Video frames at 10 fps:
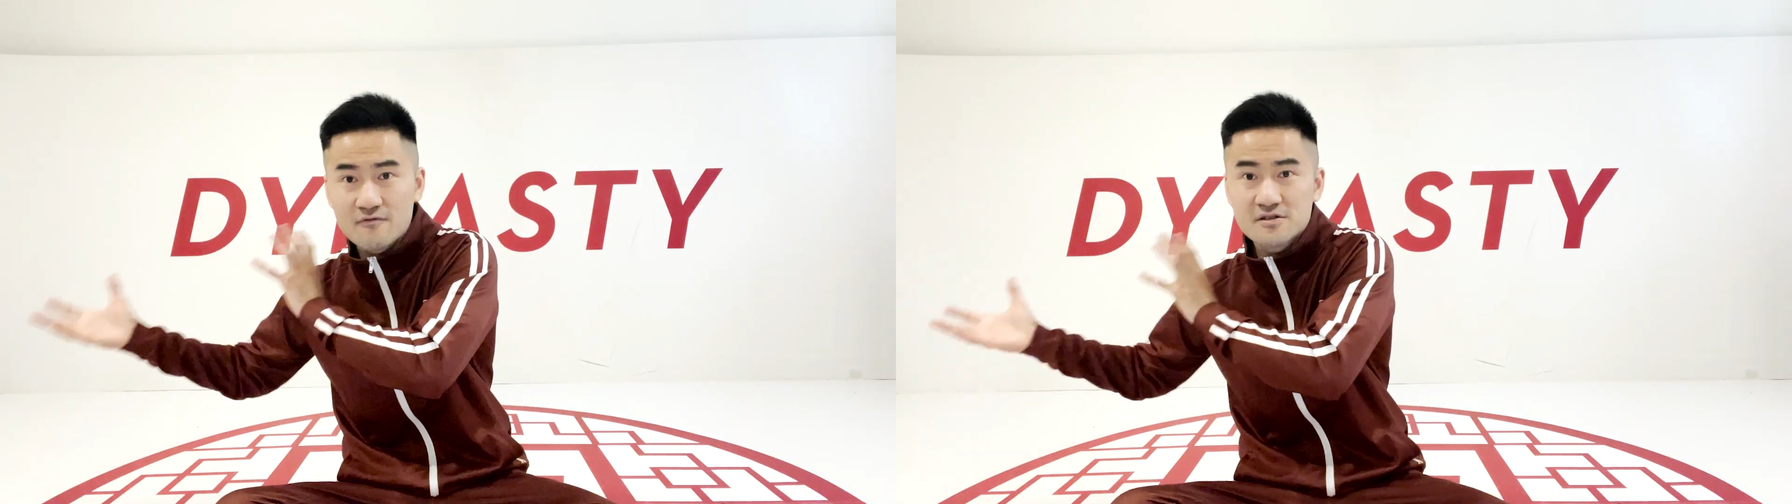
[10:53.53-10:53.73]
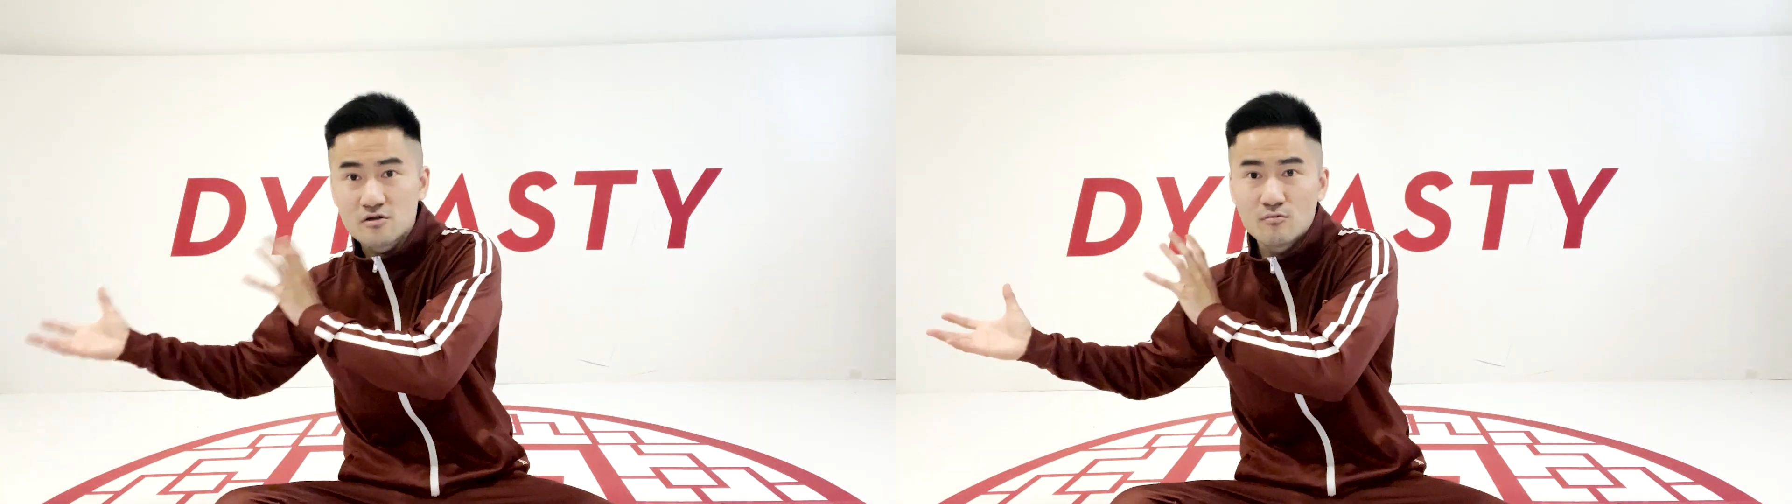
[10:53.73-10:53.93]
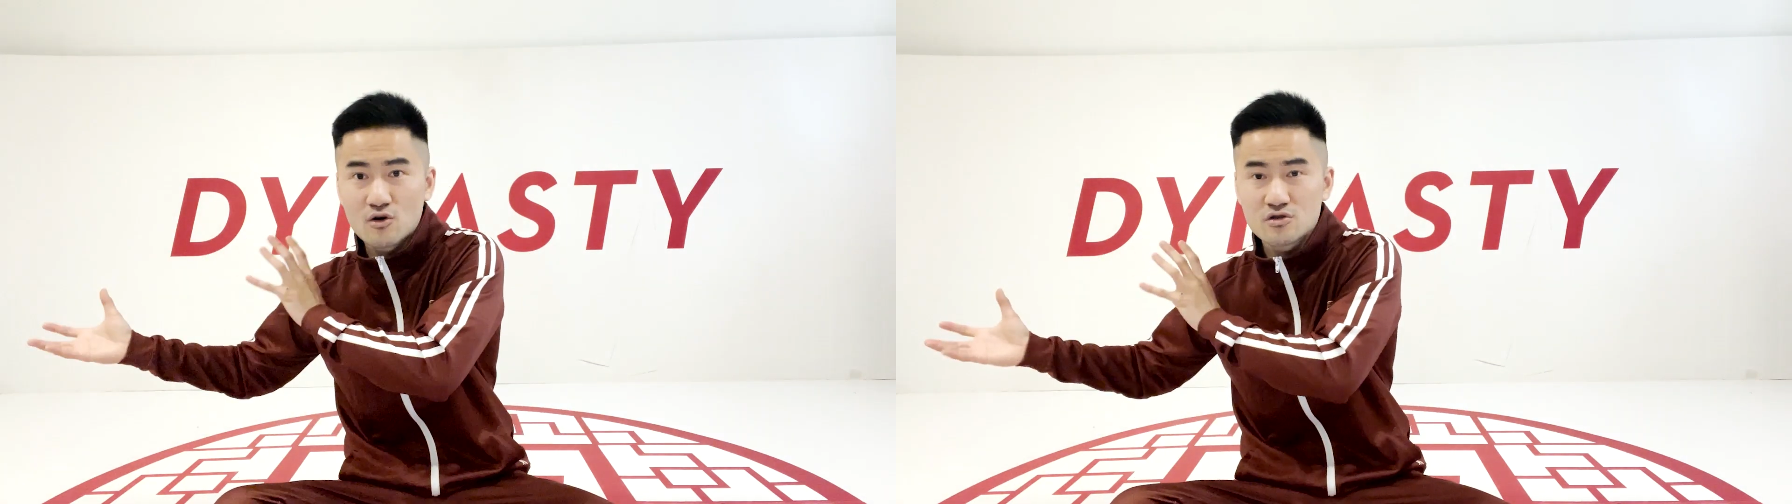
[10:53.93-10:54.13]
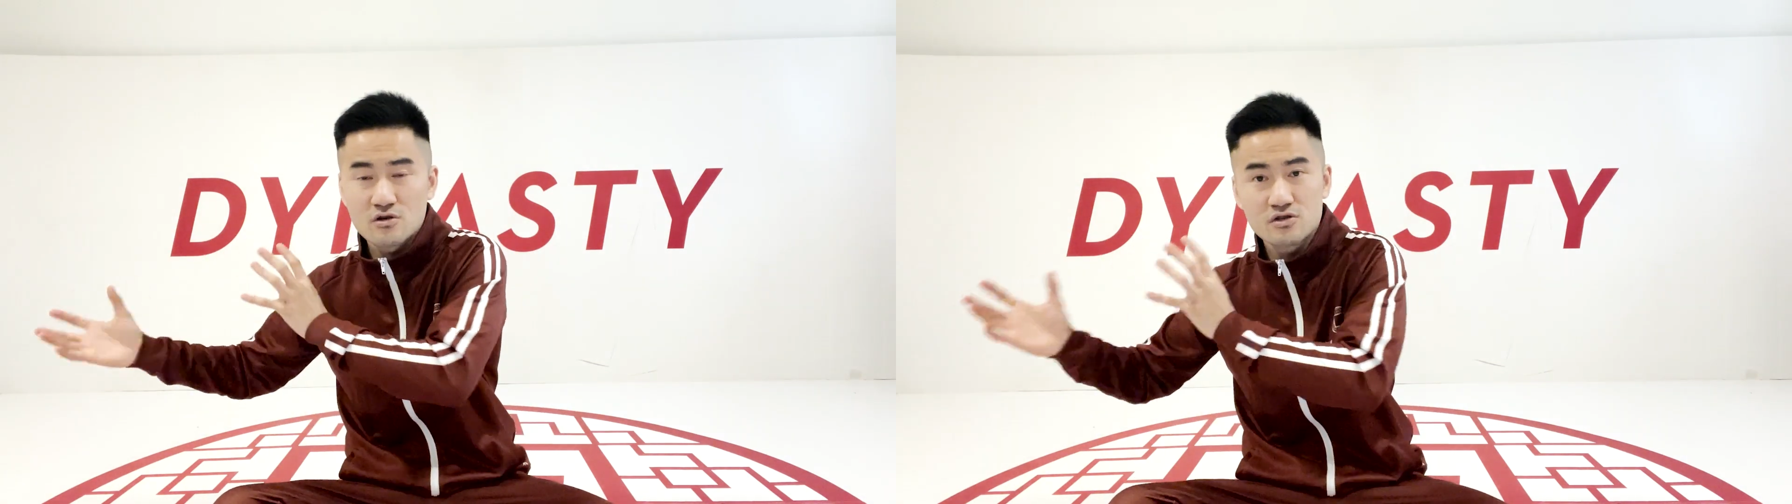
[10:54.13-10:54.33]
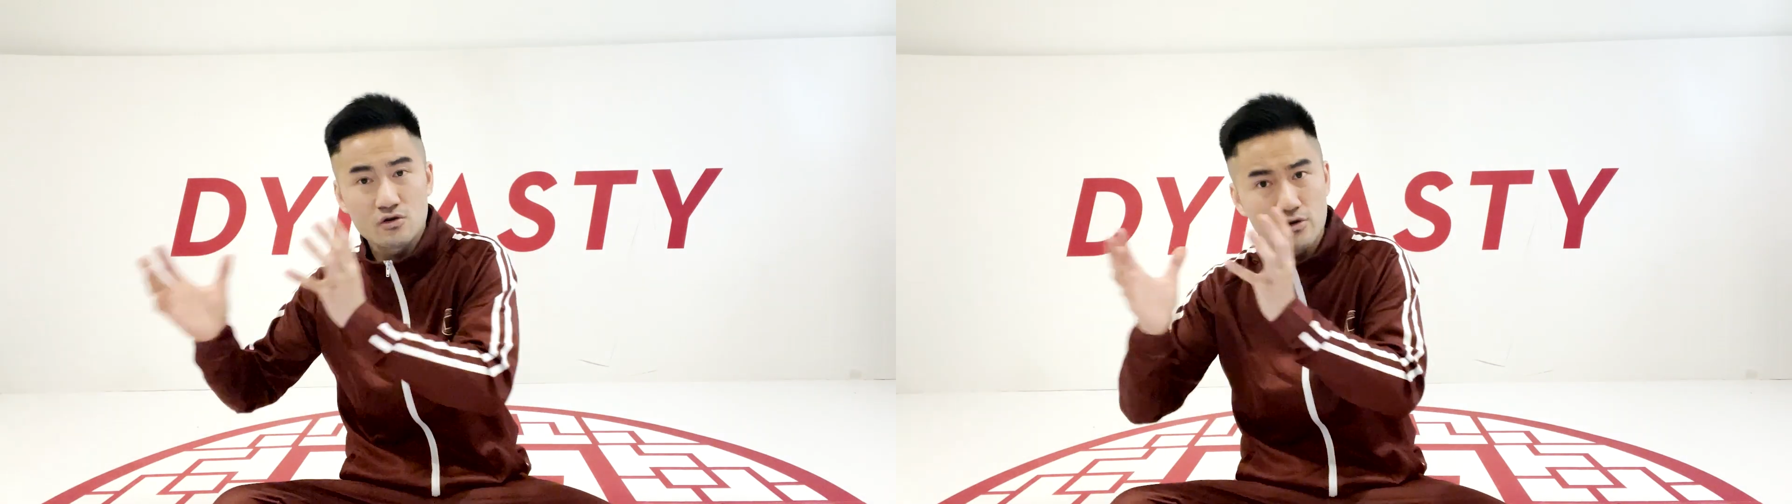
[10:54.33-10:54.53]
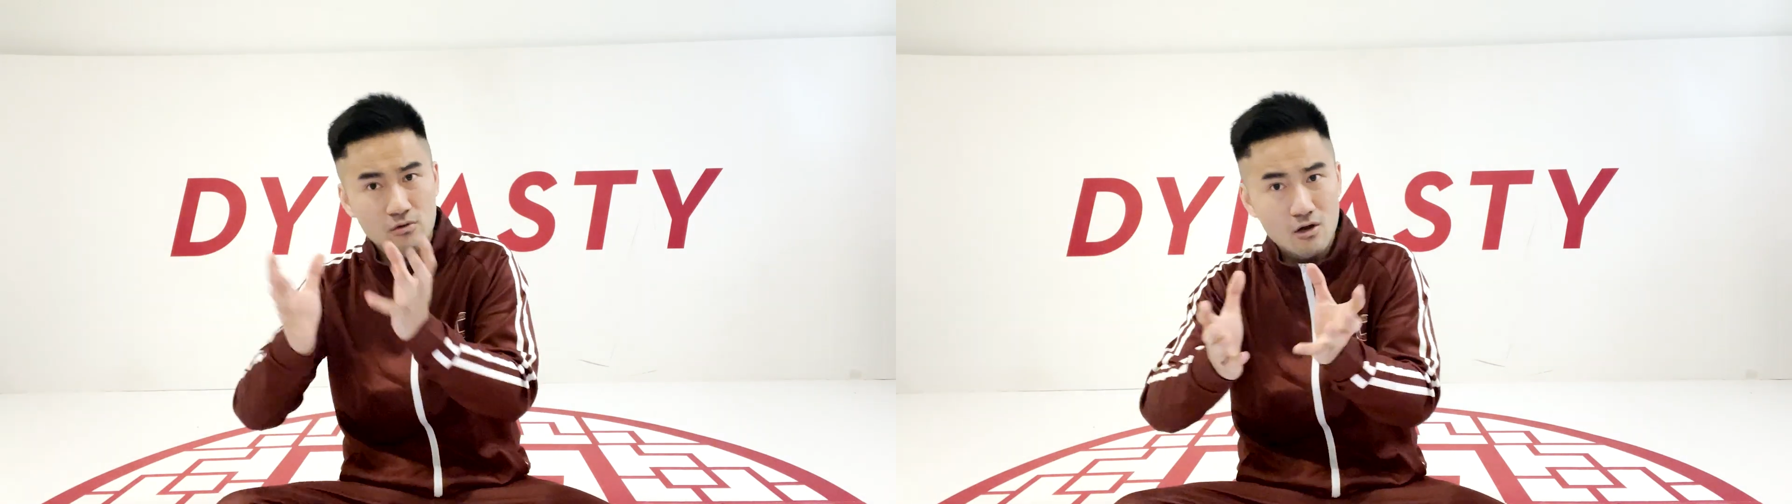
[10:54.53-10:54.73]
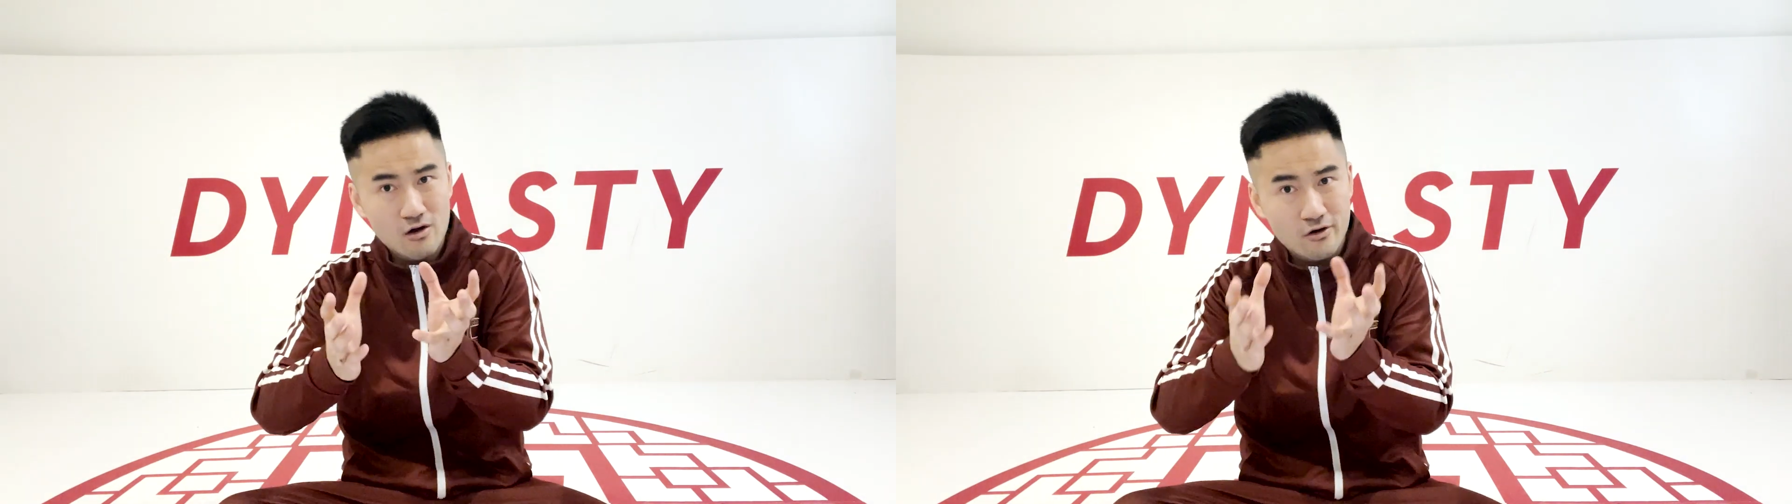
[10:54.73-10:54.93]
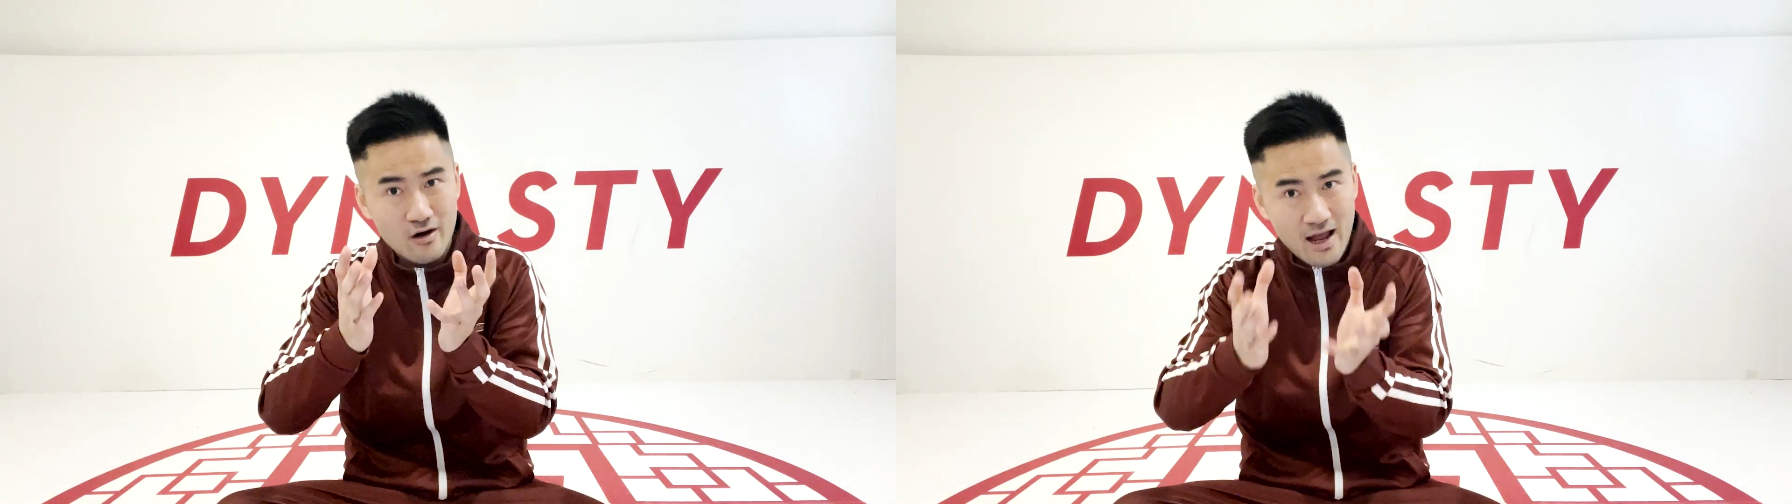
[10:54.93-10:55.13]
physical martial arts are no
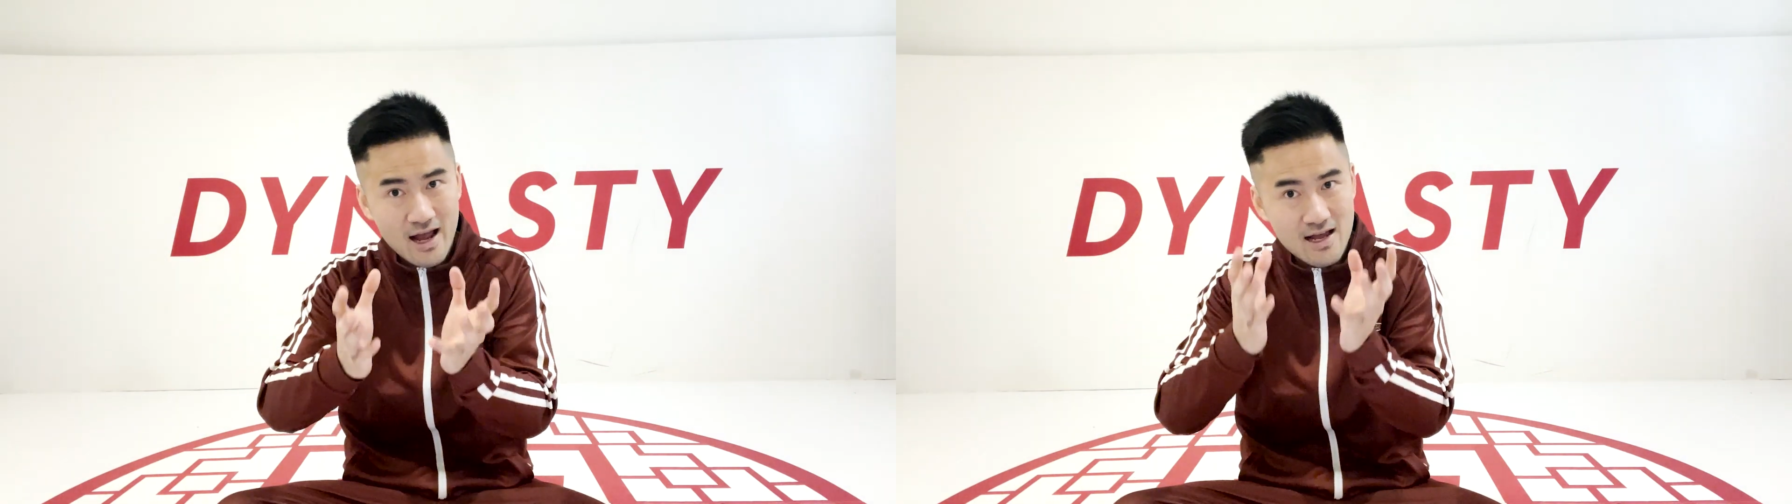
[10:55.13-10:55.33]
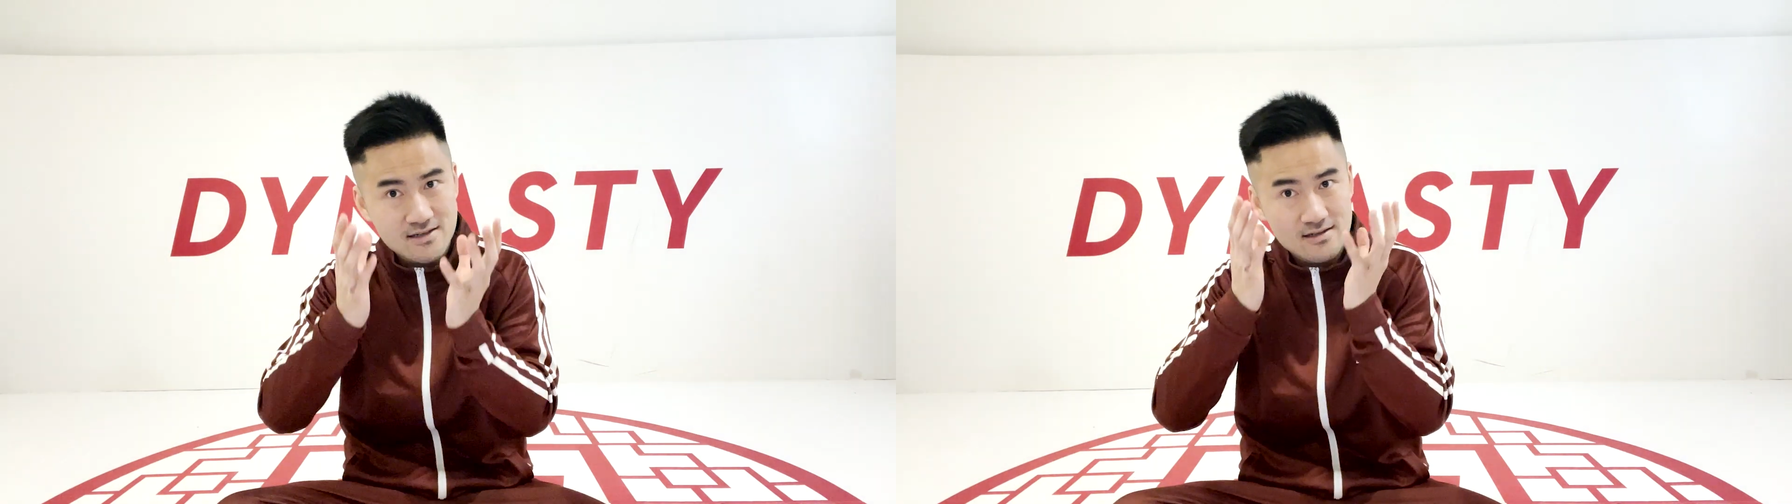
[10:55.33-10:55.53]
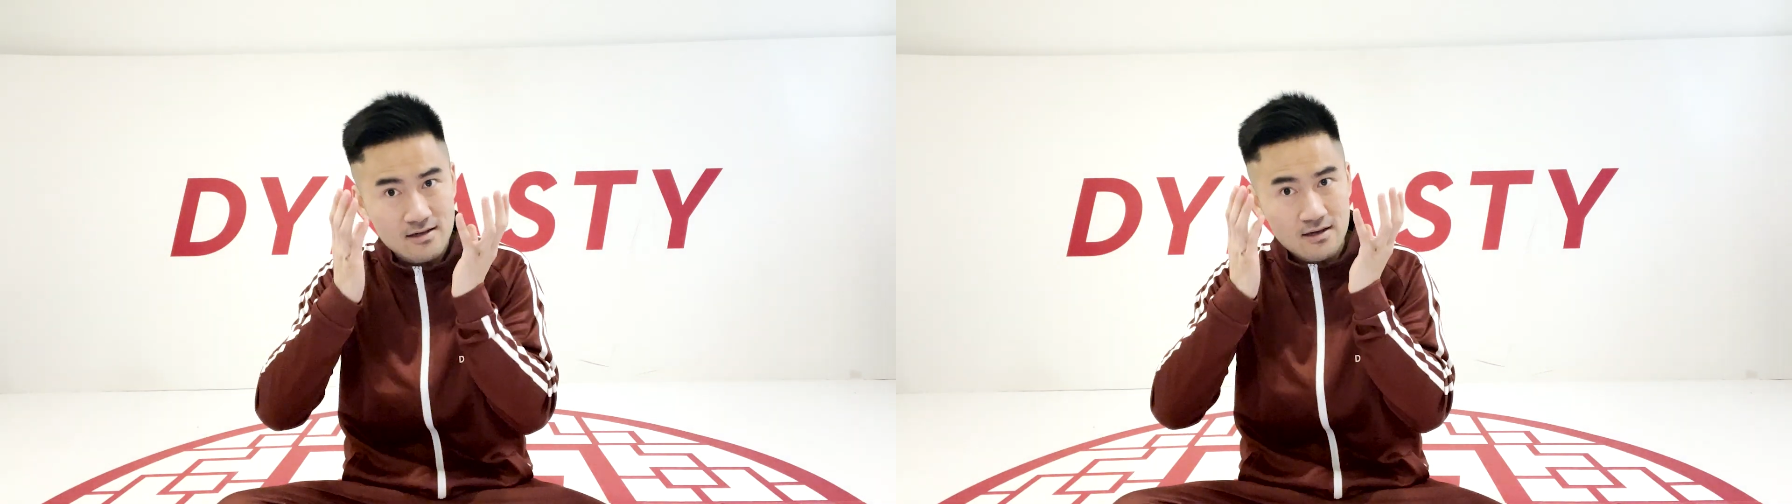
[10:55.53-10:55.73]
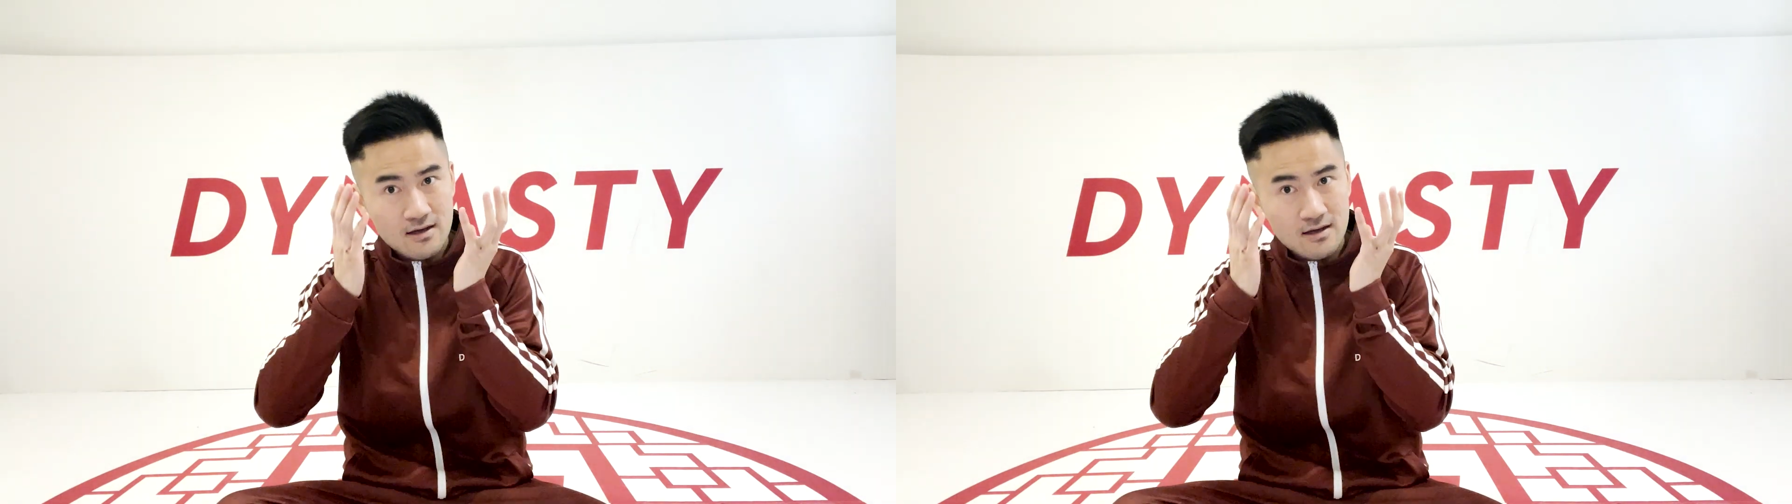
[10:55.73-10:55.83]
longer as